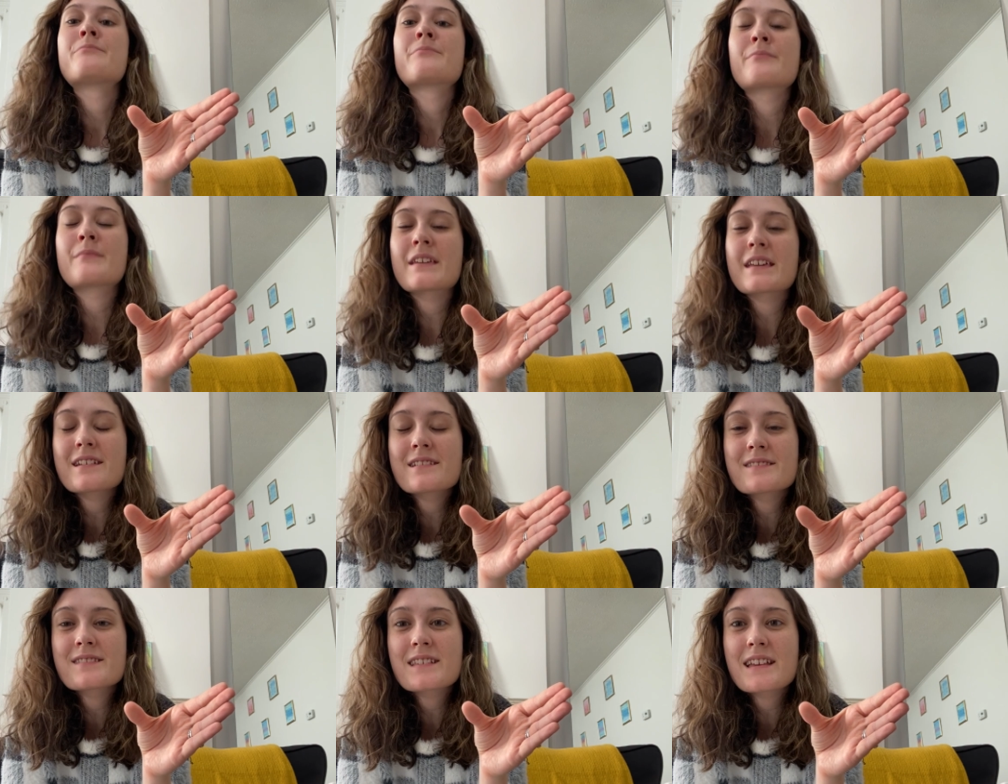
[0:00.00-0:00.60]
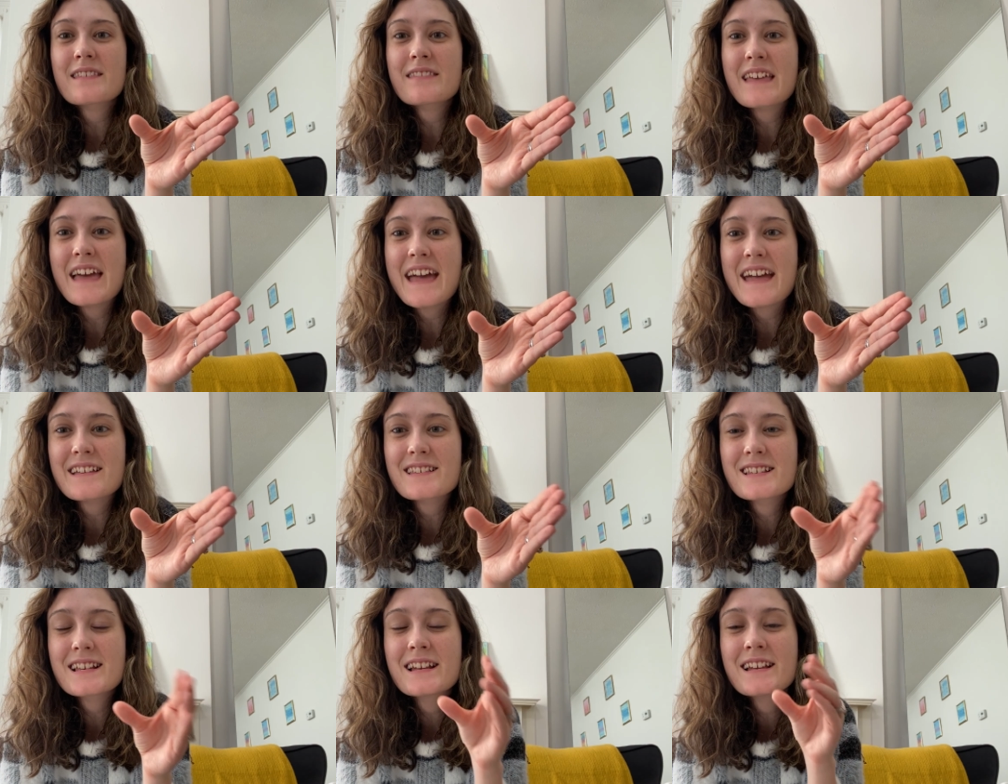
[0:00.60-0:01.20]
means
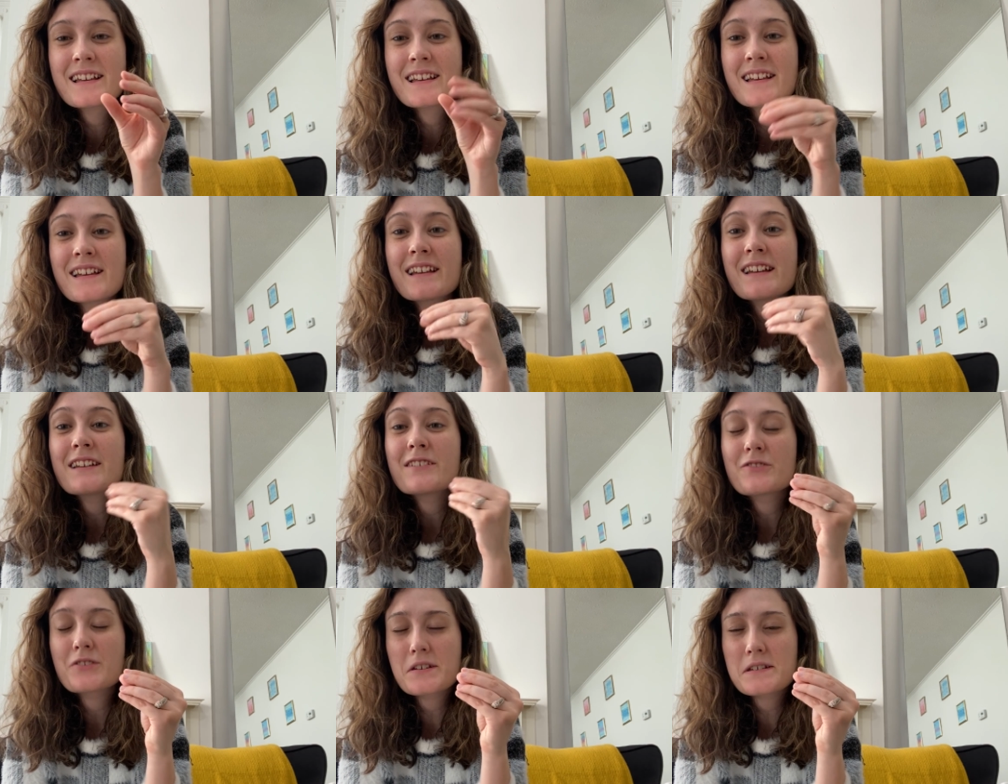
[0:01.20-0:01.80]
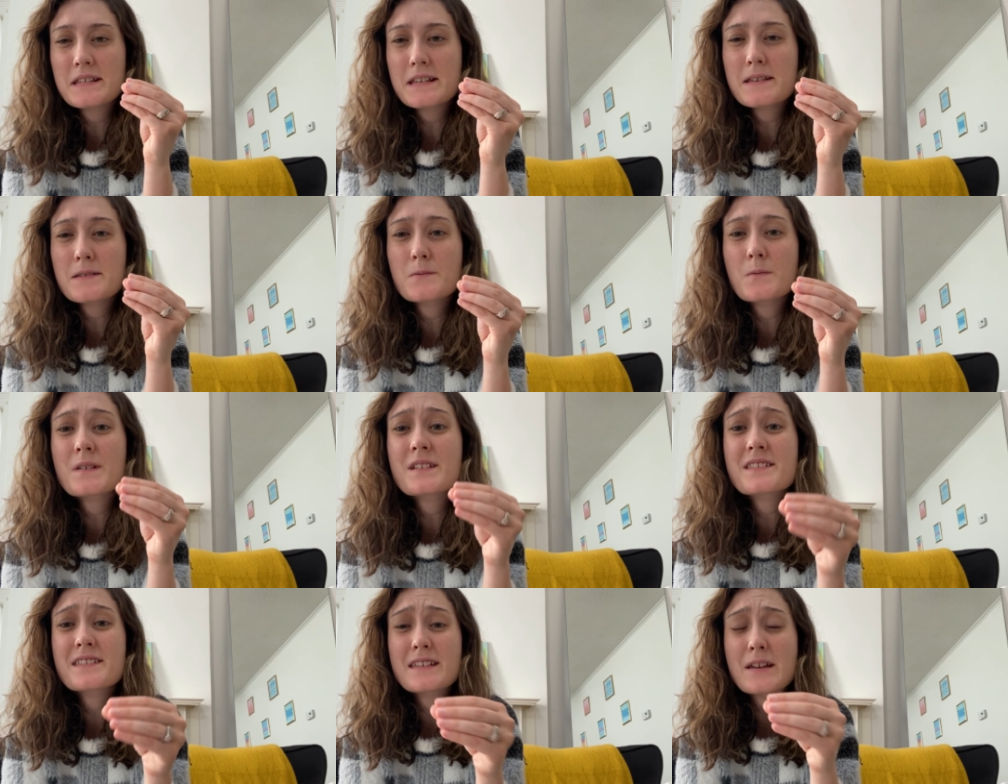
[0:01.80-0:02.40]
that
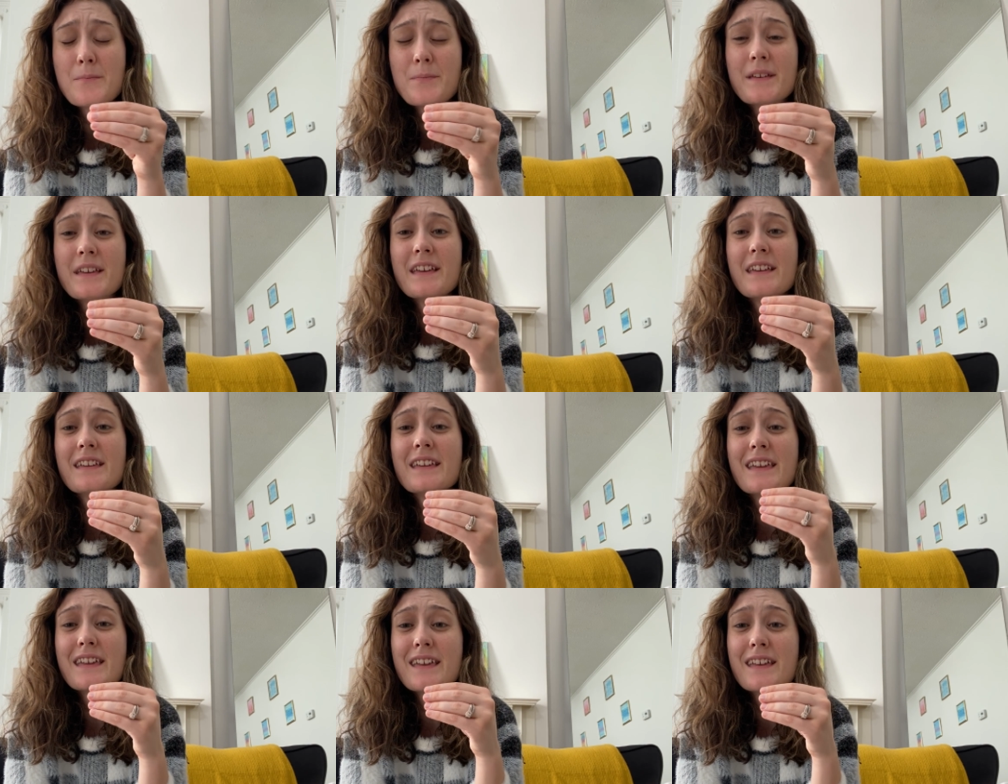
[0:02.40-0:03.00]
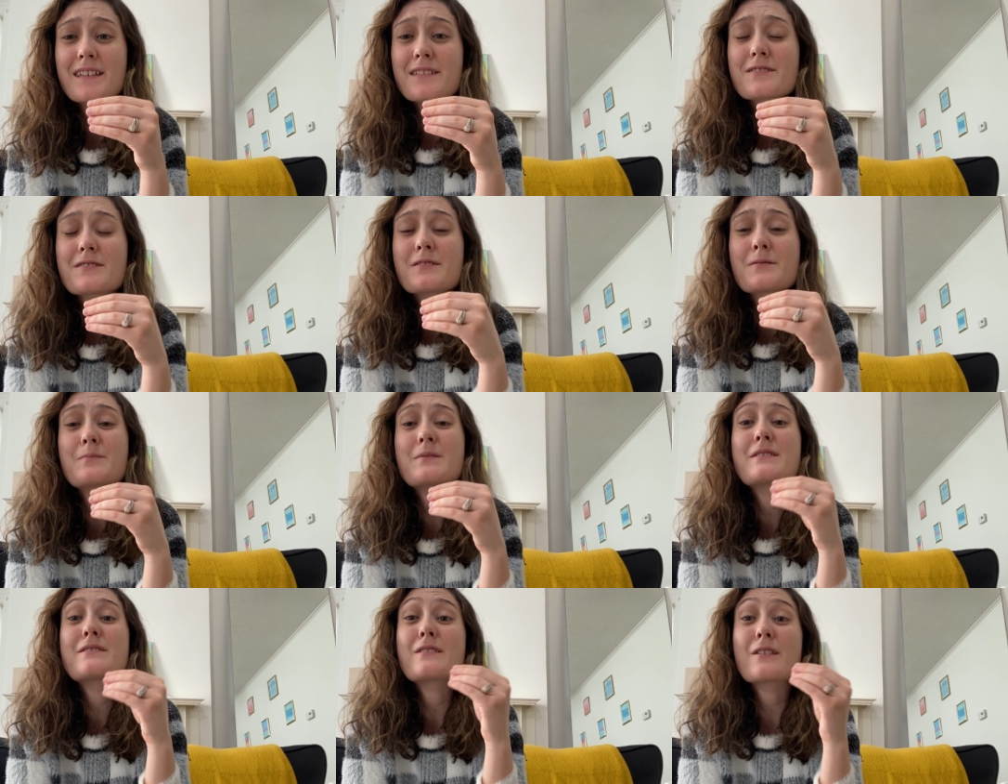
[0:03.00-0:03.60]
Jesus was stepping in
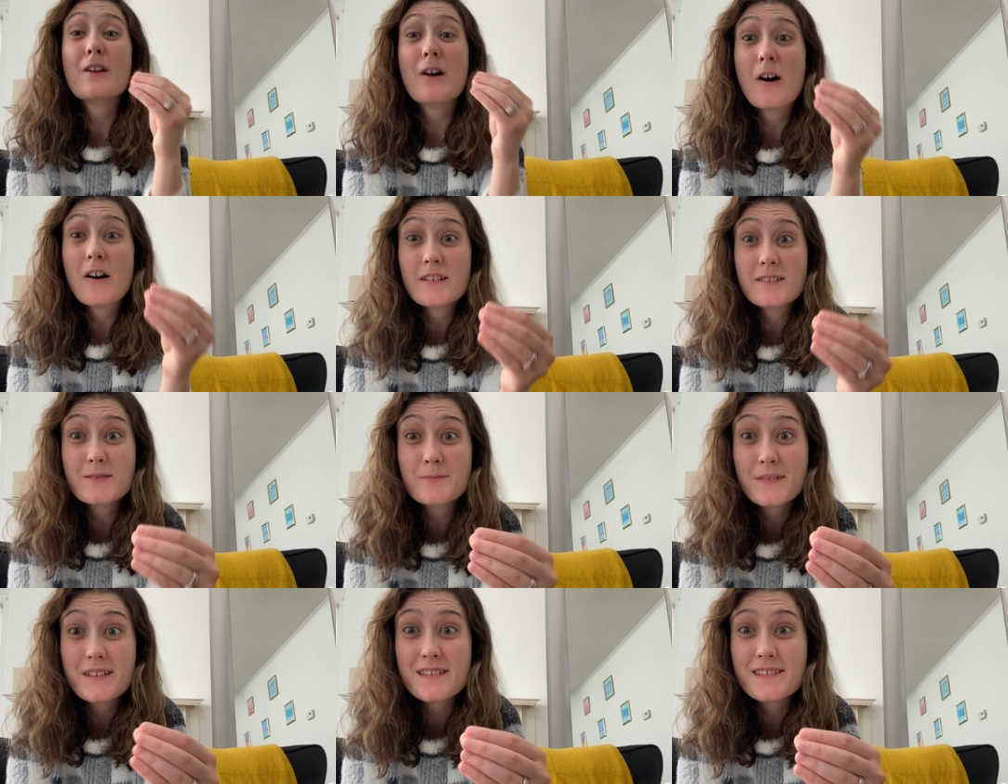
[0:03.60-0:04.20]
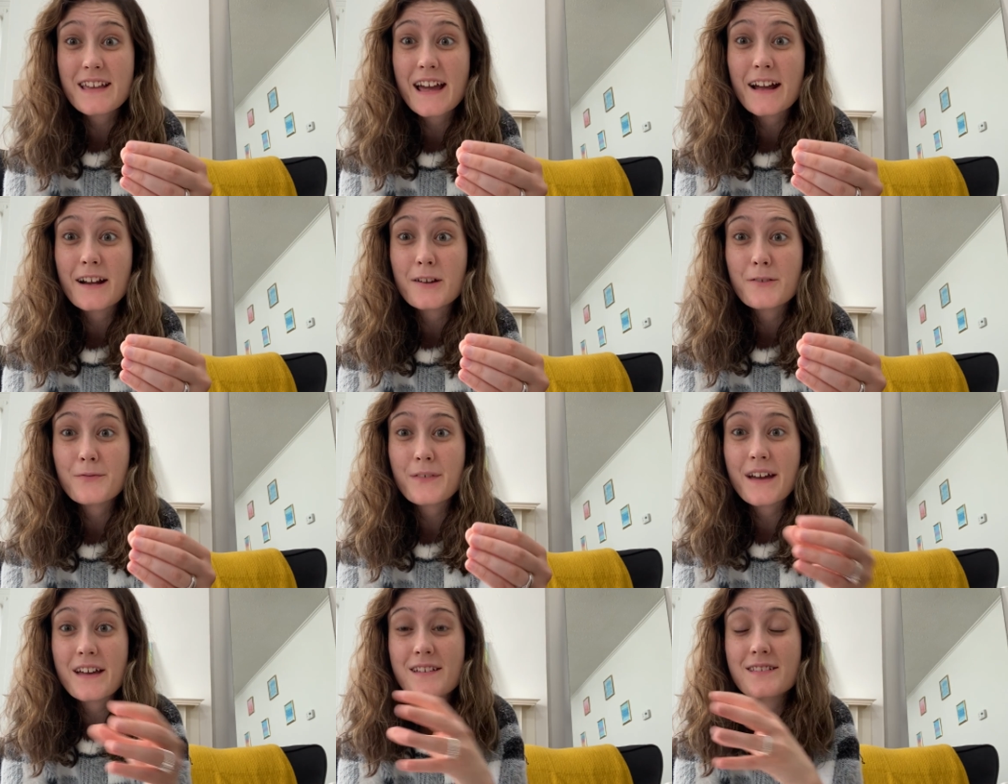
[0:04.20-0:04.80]
to be the ultimate
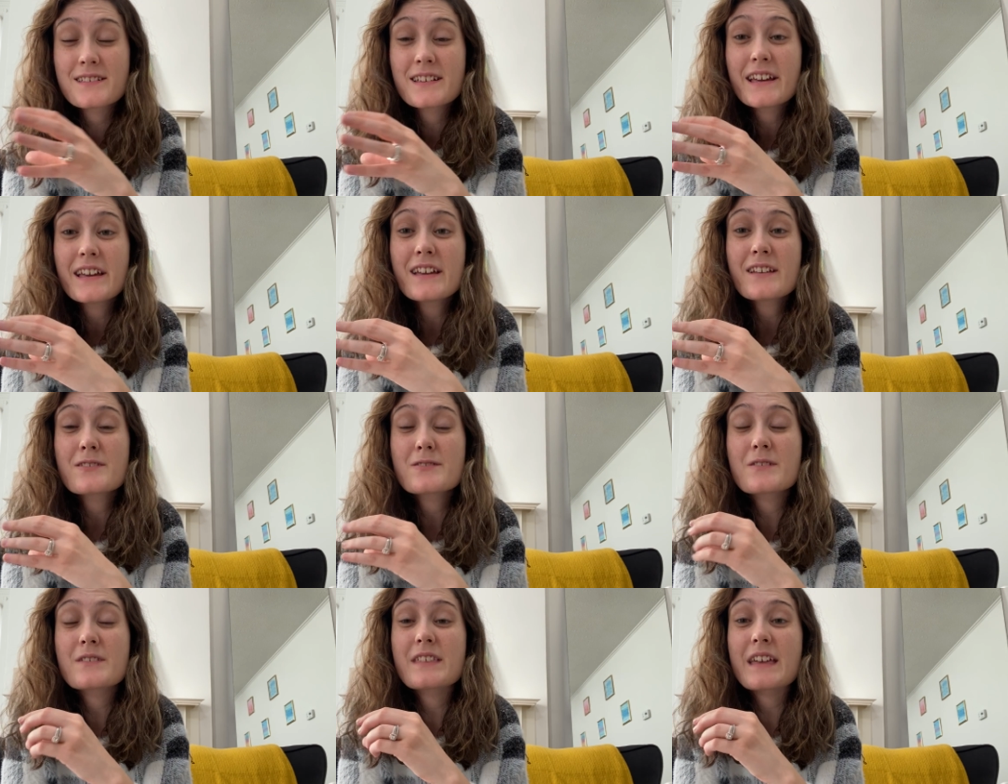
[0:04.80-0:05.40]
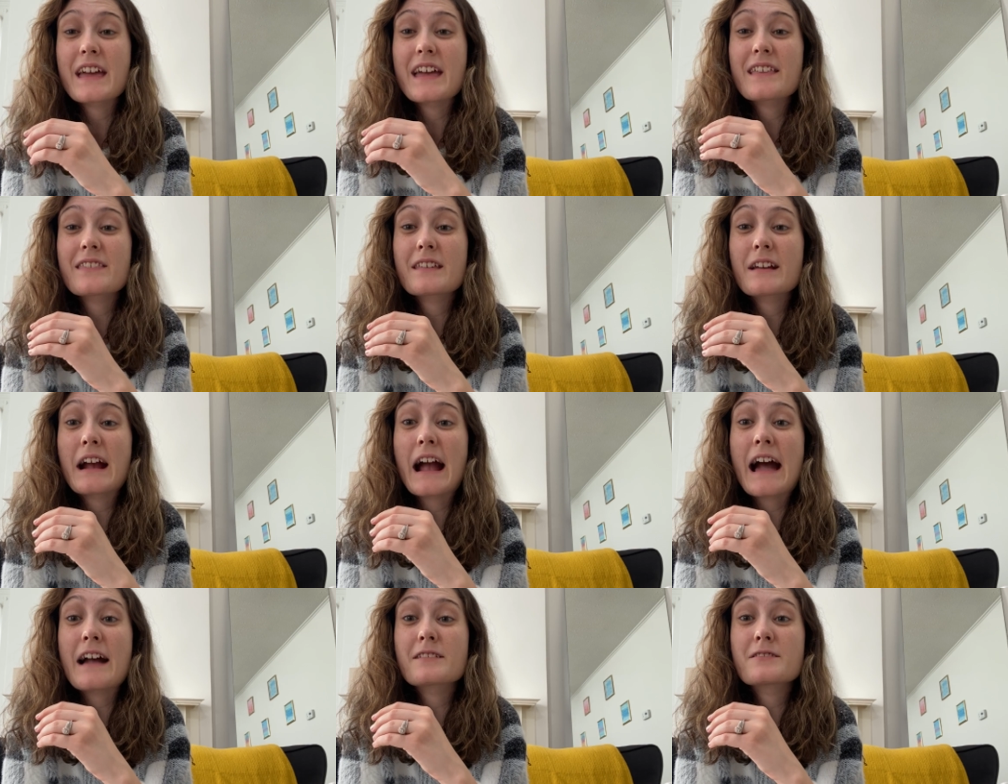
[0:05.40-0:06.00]
sacrifice so that
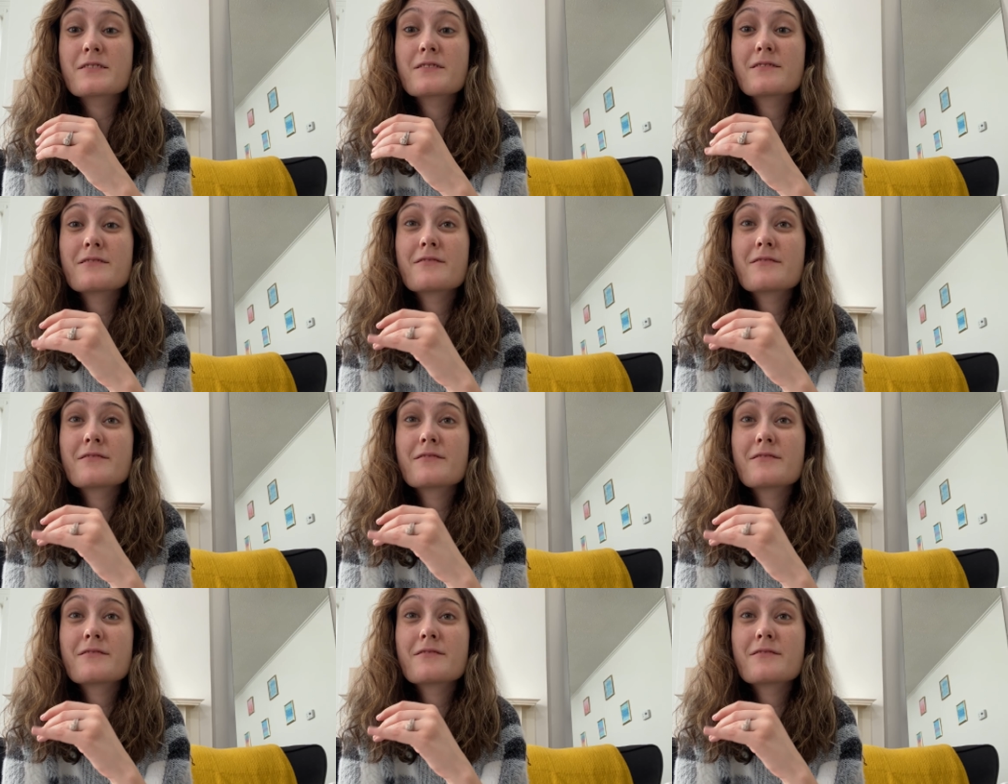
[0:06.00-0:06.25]
there had